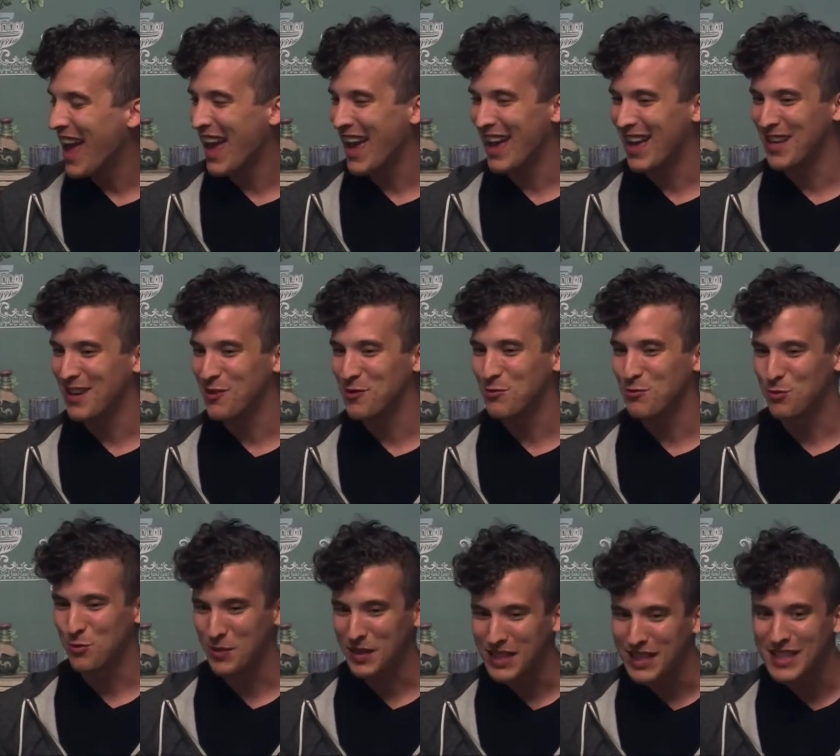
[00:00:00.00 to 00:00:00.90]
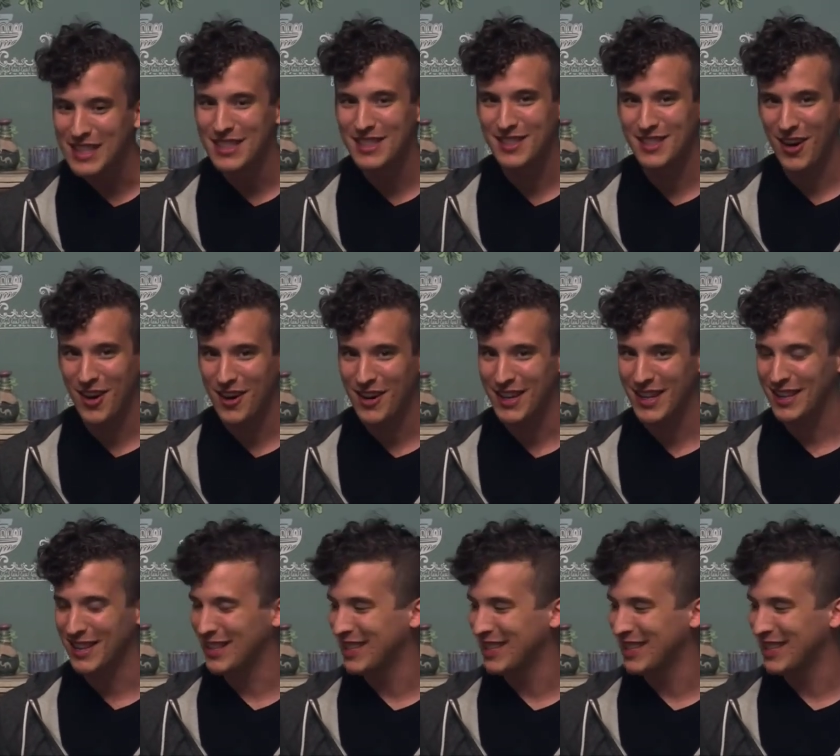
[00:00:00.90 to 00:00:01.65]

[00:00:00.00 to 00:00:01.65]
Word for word: and really starting